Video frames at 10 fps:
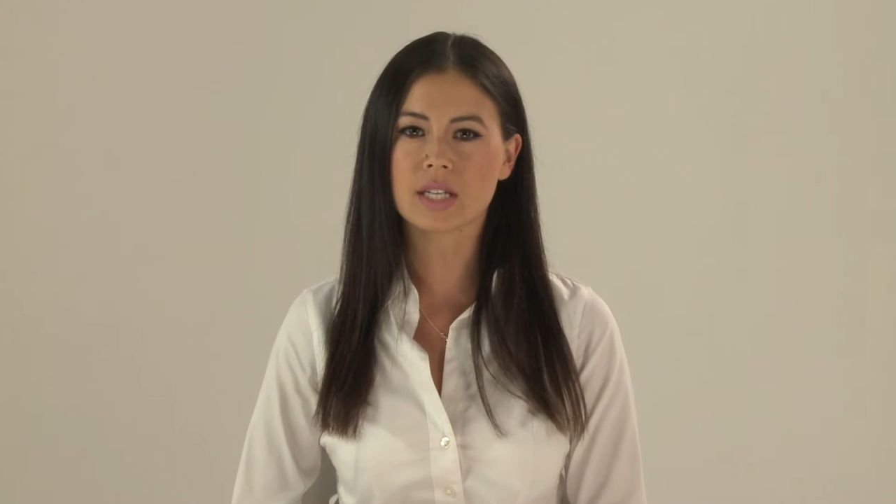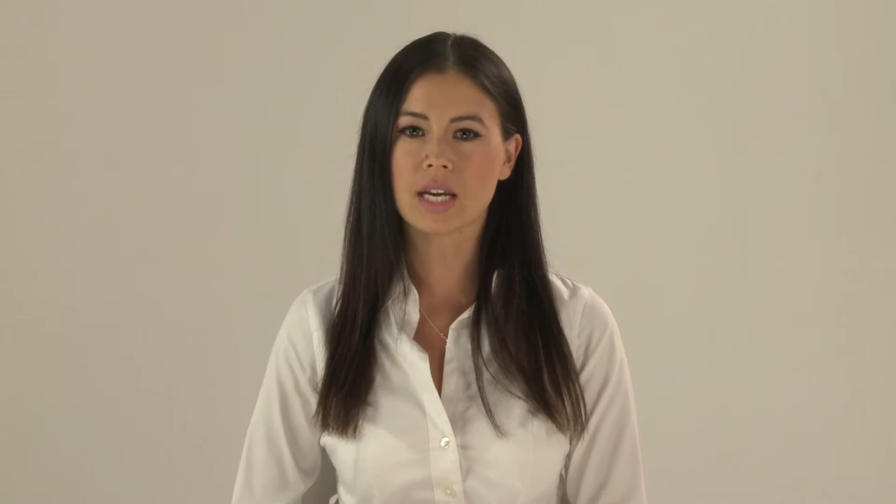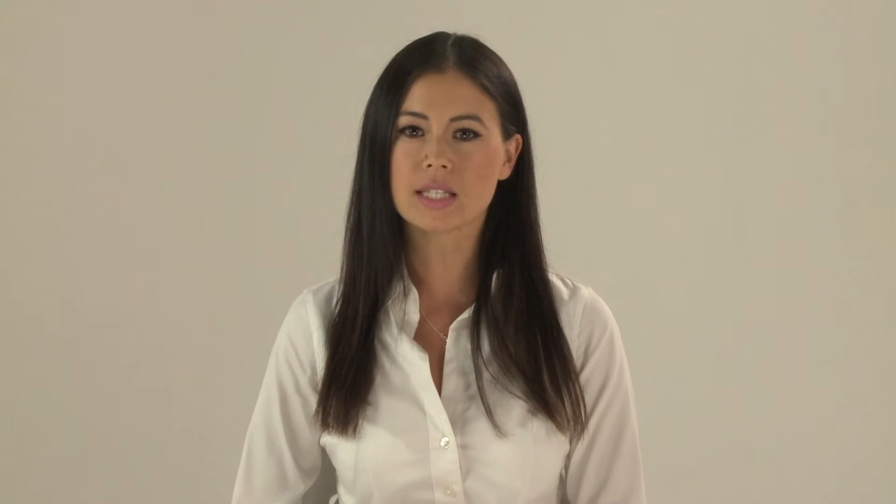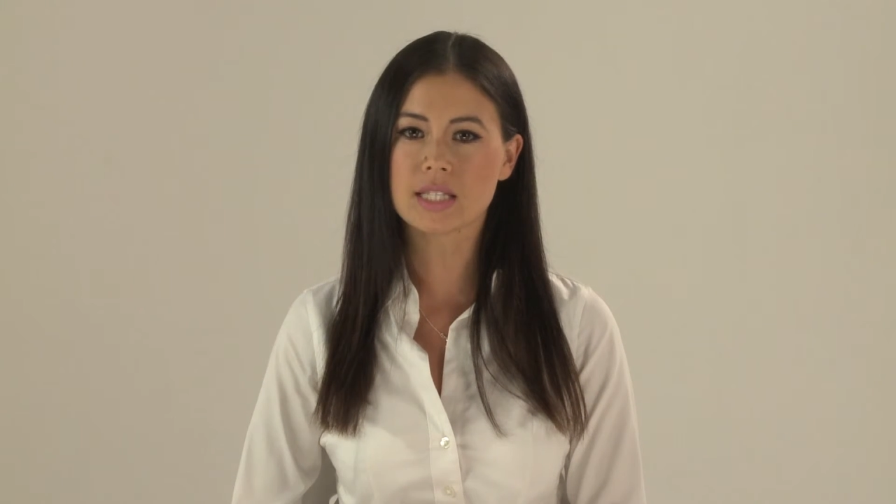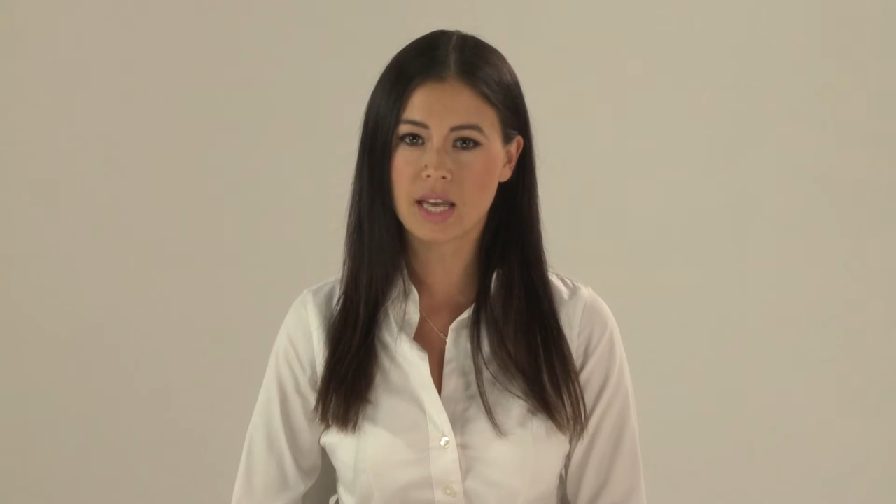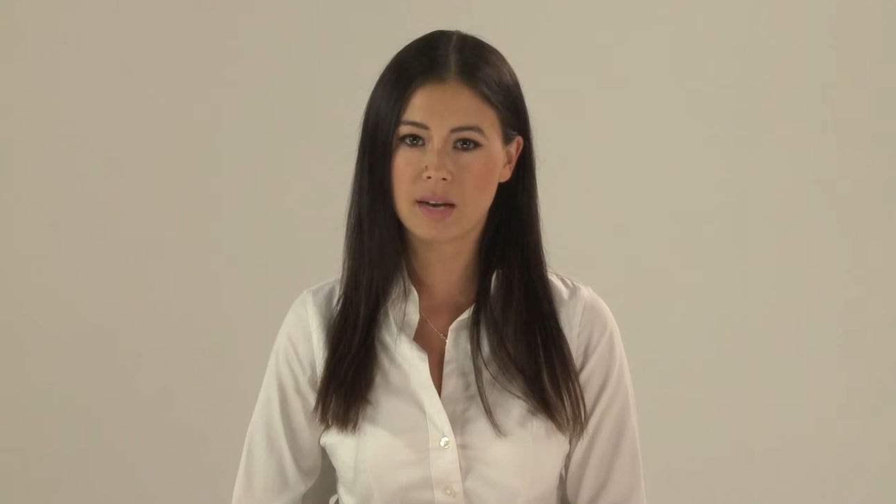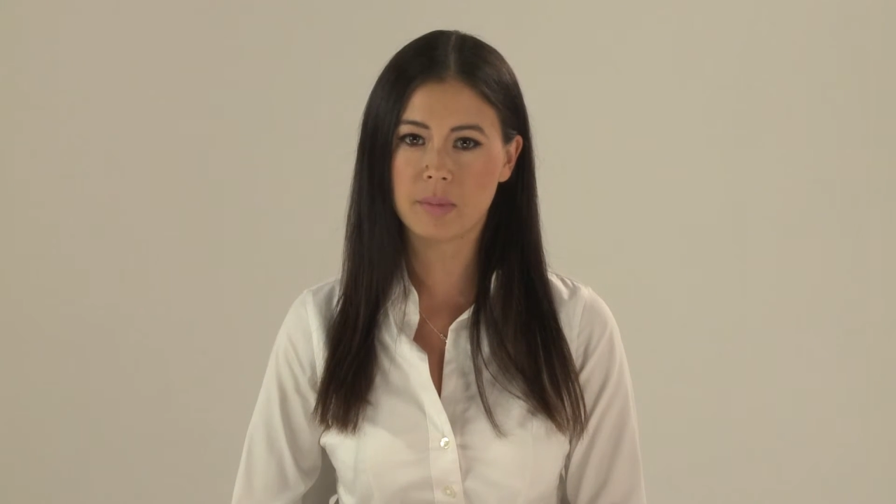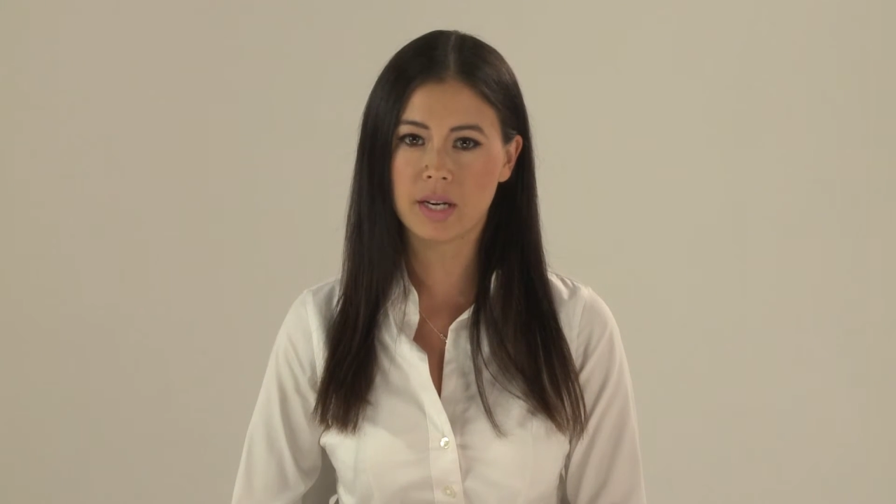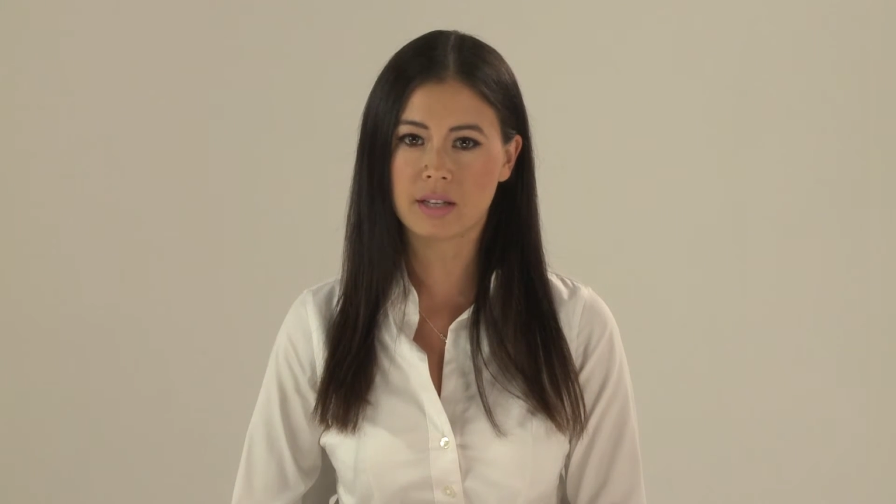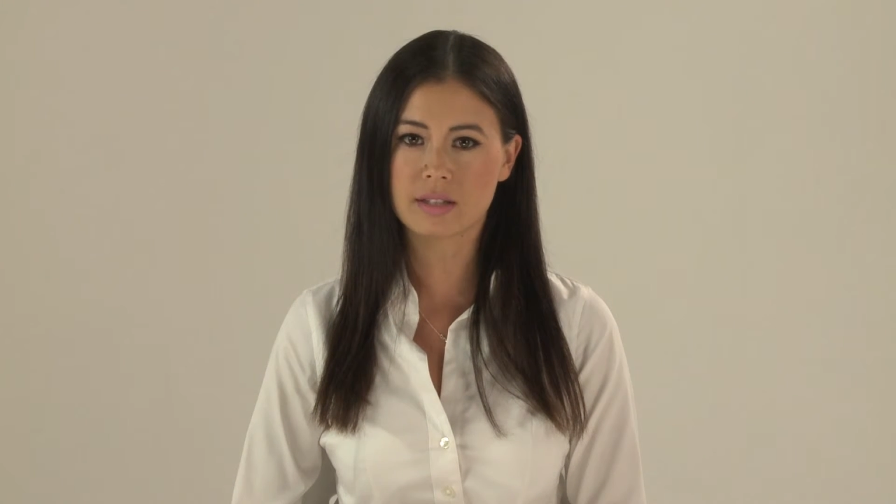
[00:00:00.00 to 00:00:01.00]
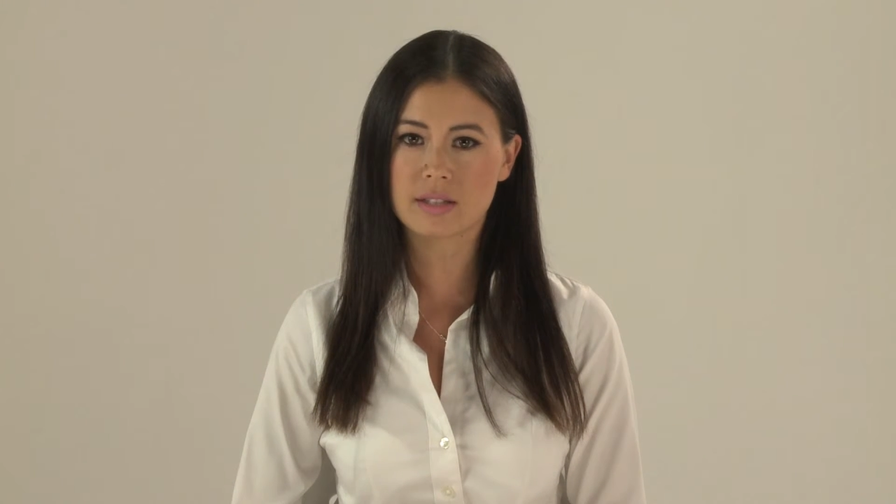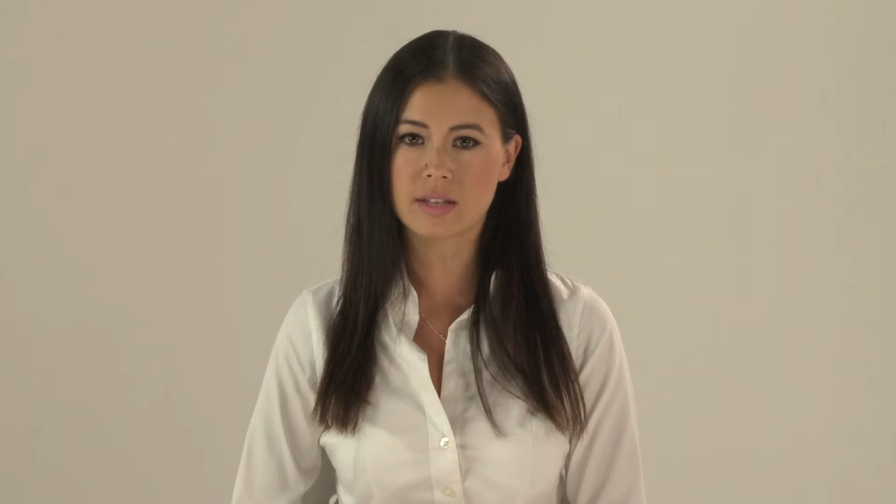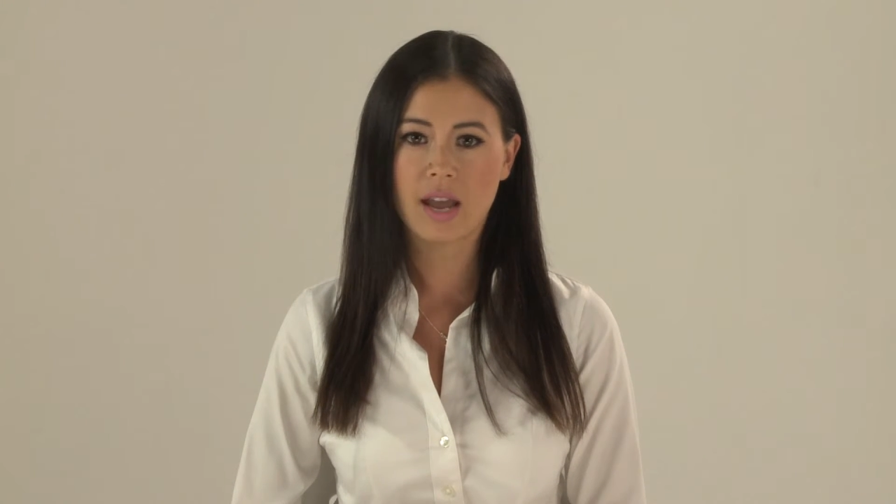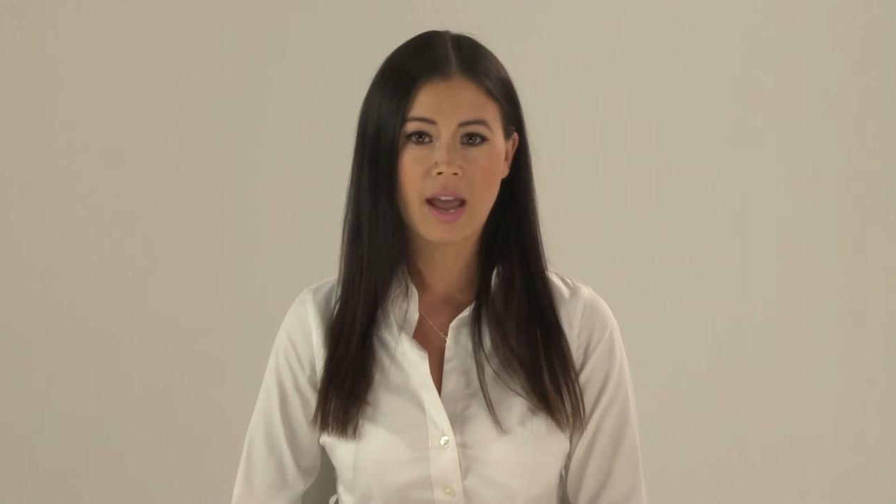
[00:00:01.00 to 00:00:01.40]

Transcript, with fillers: takes 10 minutes,